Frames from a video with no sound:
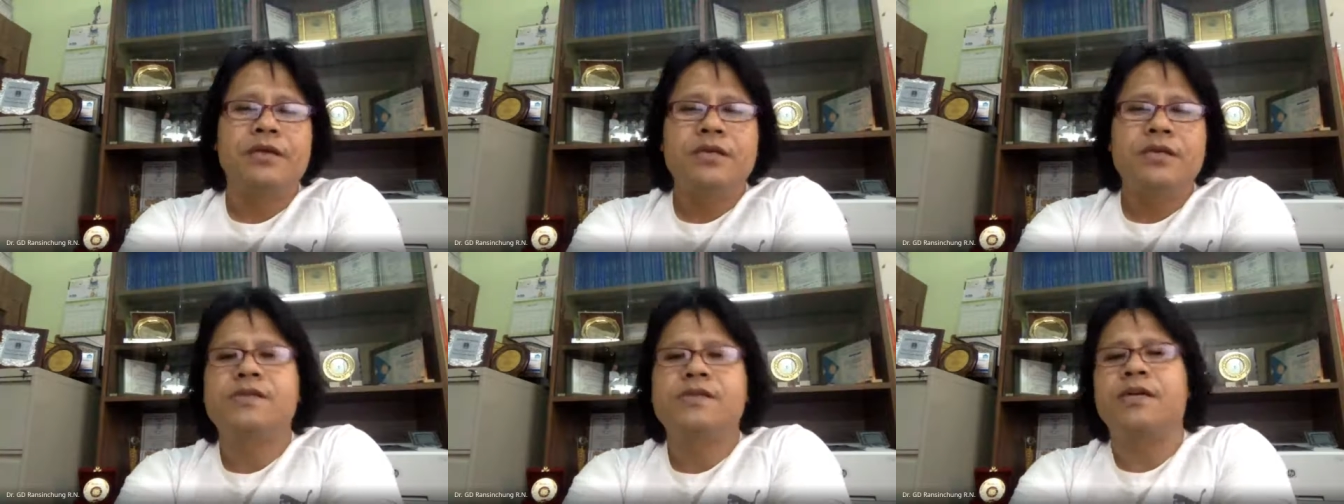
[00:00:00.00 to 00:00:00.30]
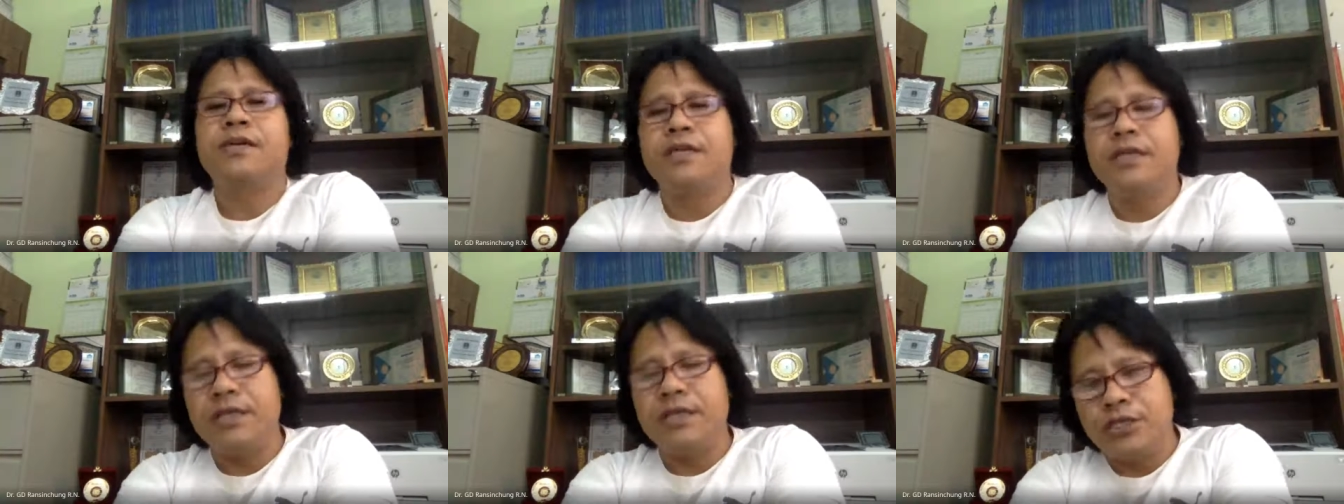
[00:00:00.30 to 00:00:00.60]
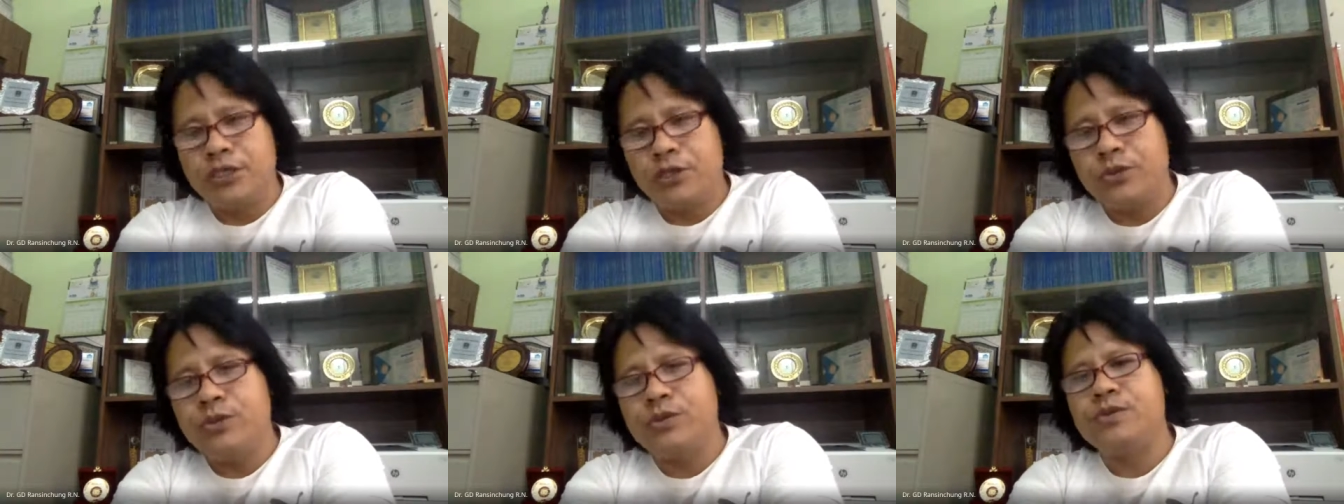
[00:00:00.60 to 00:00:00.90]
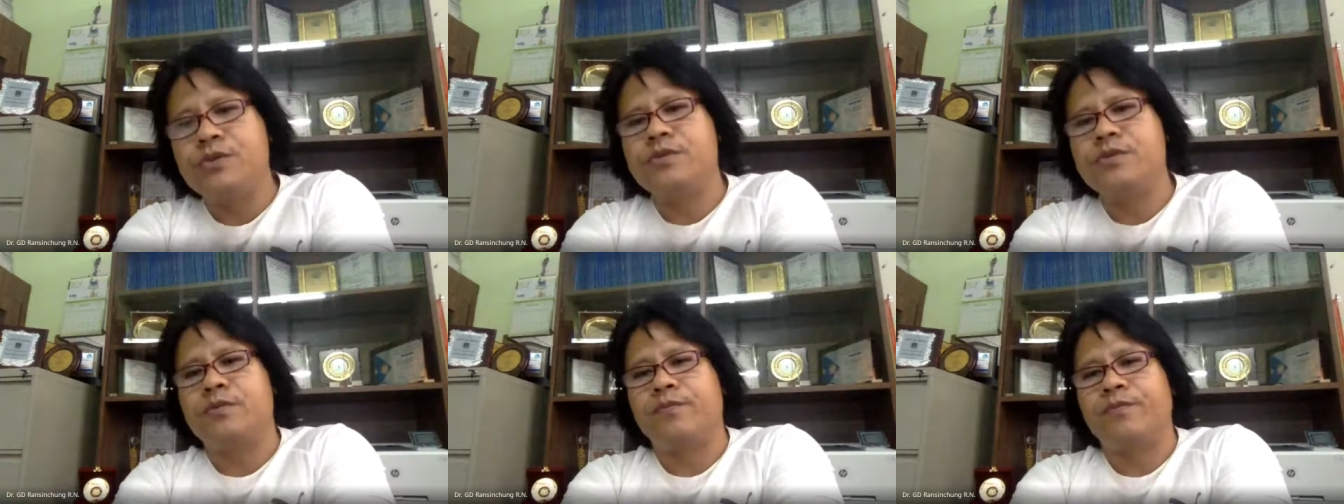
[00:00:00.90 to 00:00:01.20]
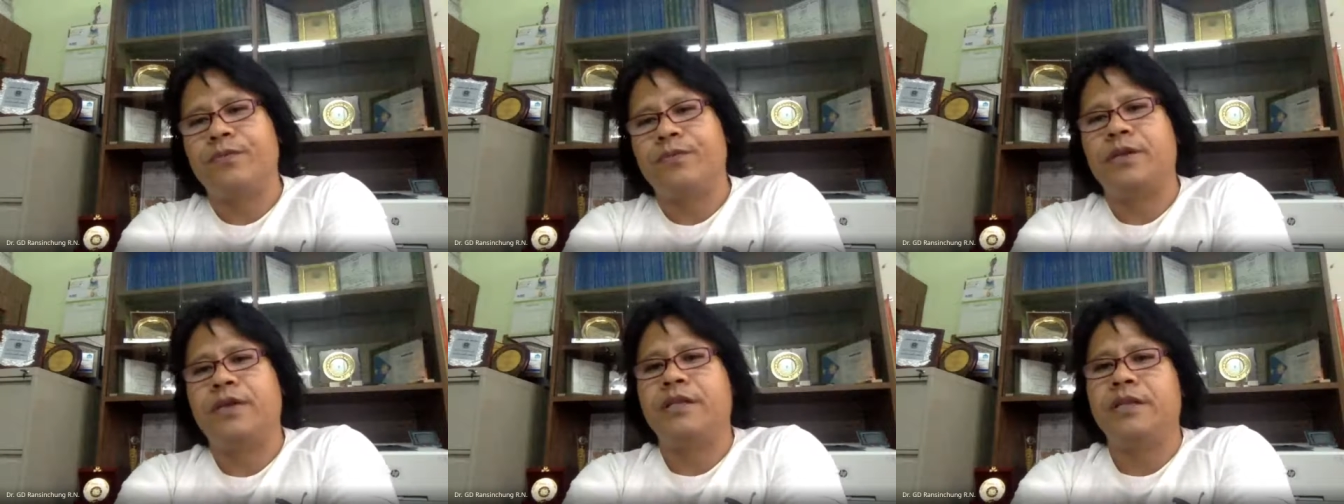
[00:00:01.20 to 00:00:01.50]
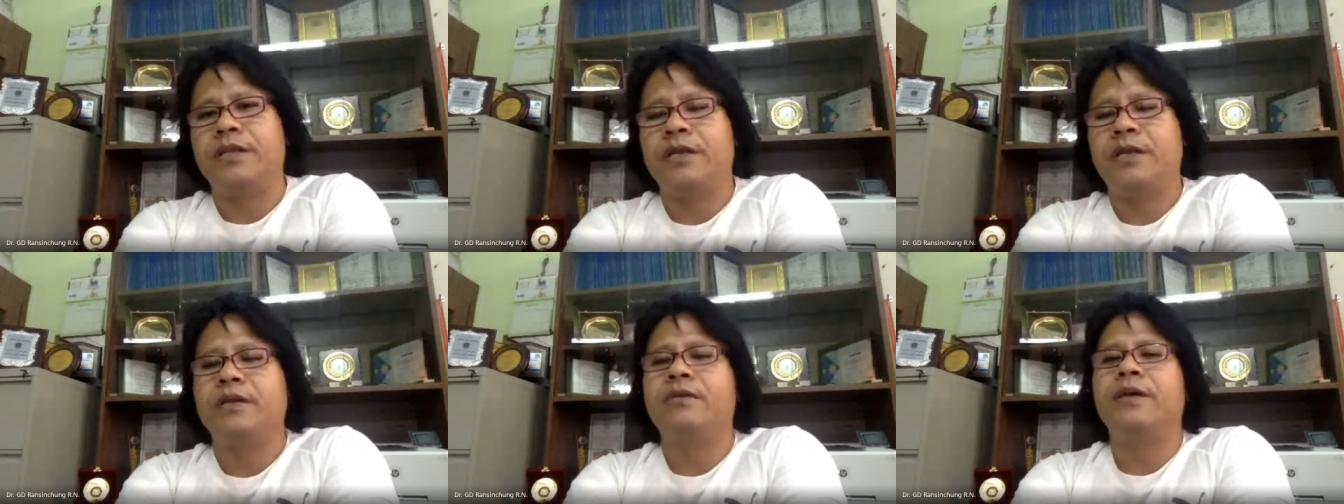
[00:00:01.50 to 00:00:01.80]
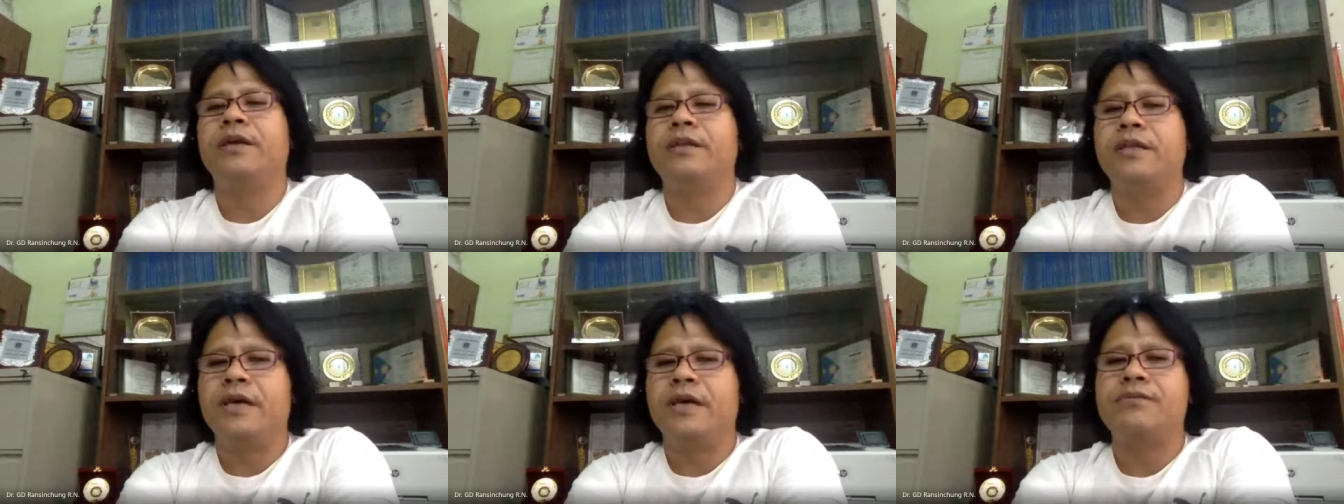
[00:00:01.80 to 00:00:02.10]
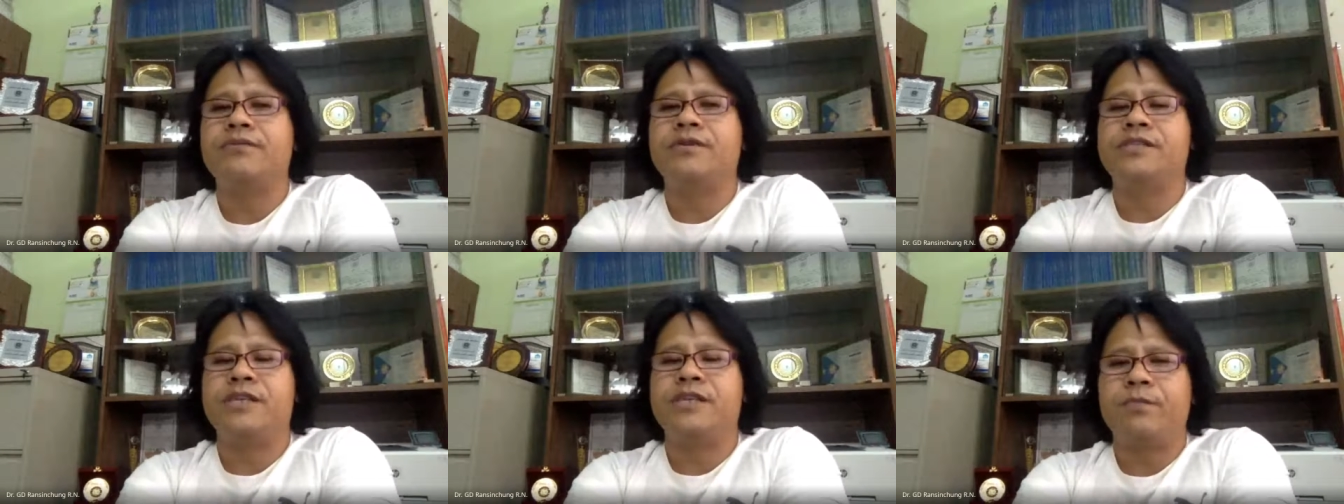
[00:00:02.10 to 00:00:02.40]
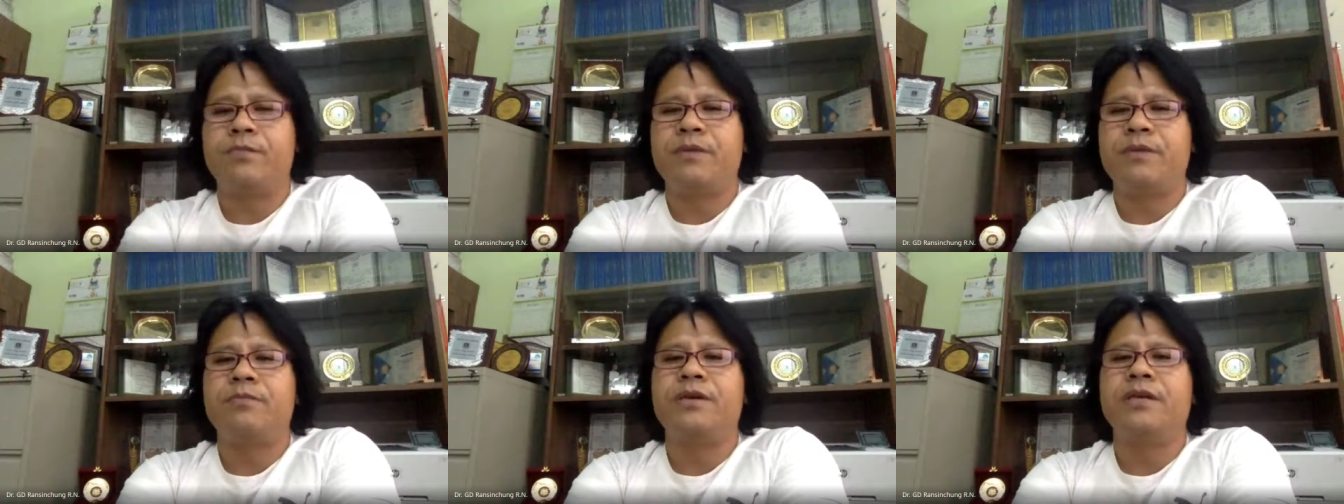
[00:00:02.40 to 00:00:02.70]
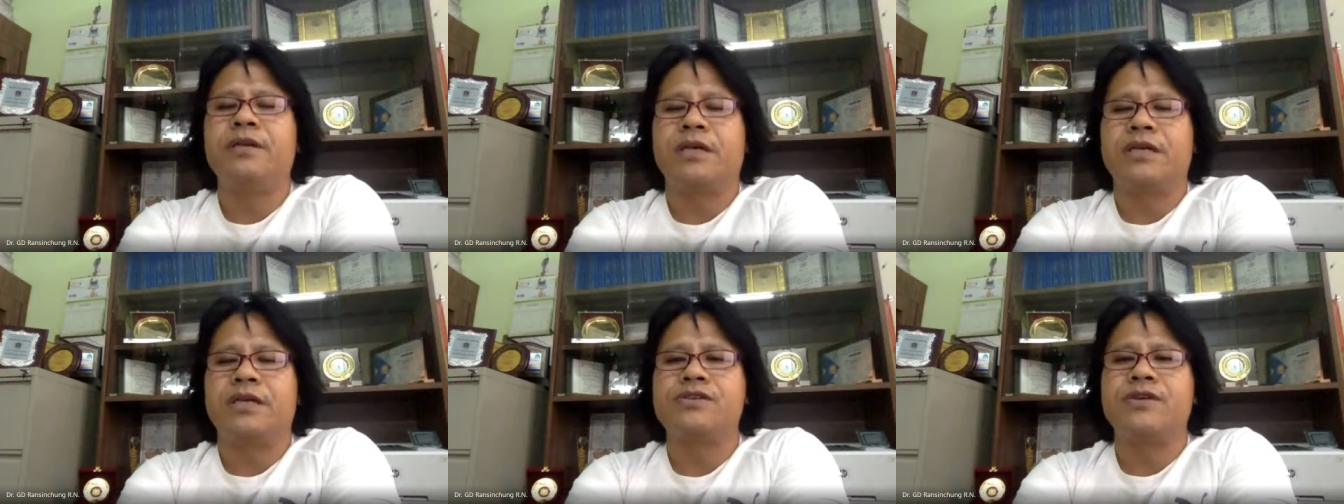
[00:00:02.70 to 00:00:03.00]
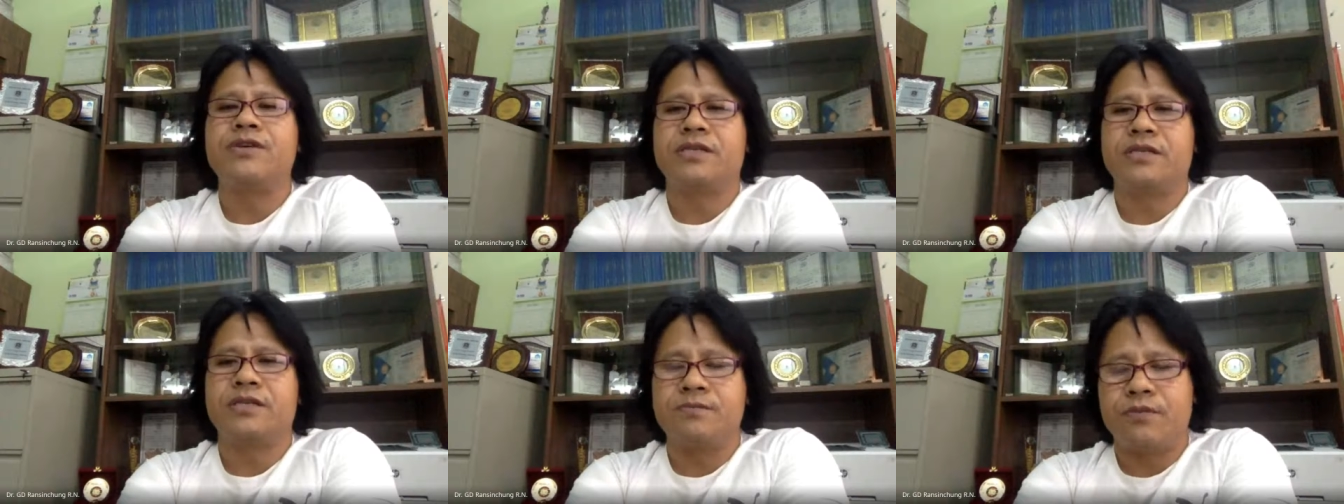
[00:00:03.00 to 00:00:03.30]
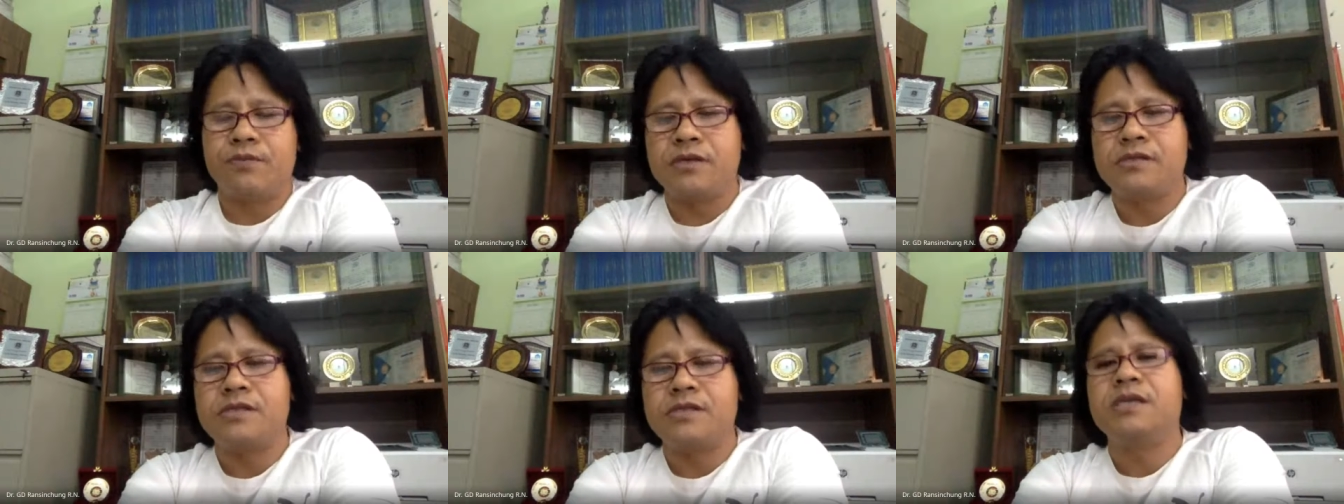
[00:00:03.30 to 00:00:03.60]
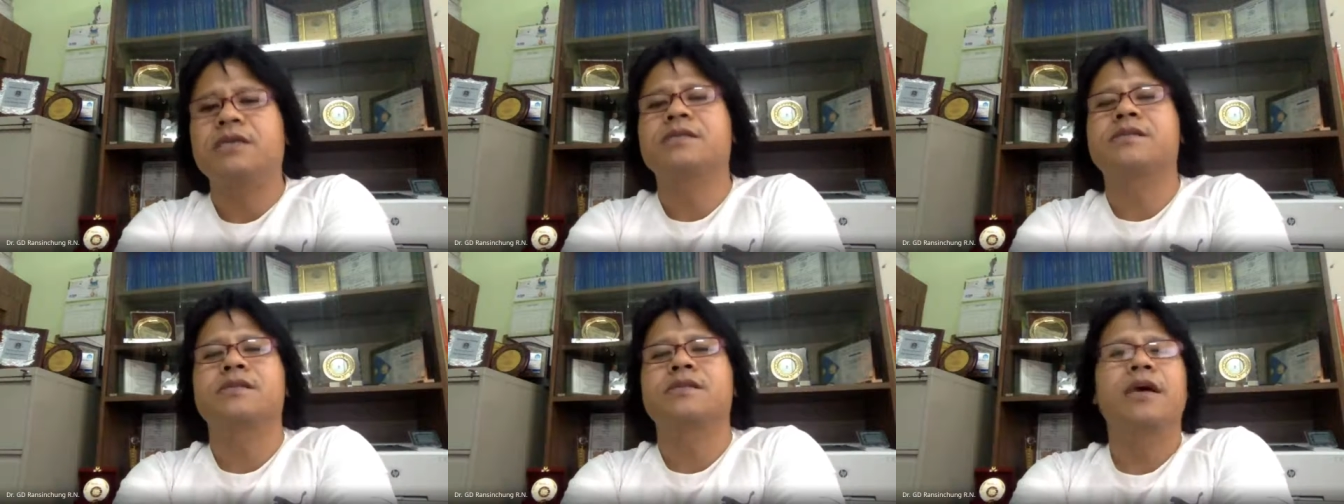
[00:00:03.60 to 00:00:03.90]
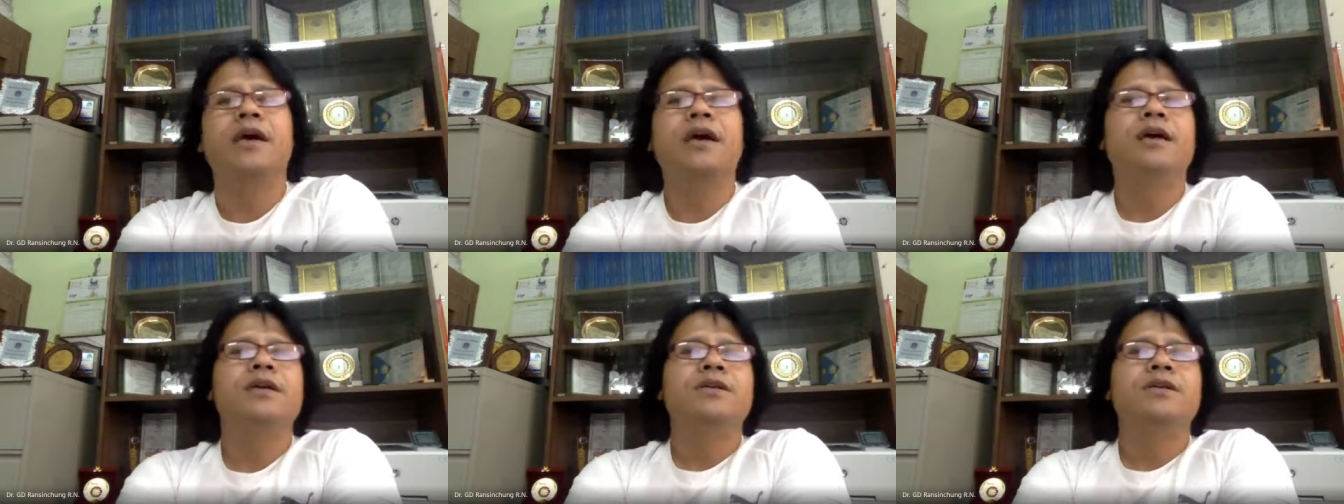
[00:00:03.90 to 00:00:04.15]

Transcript: certain issues in that rigid pavement construction projects.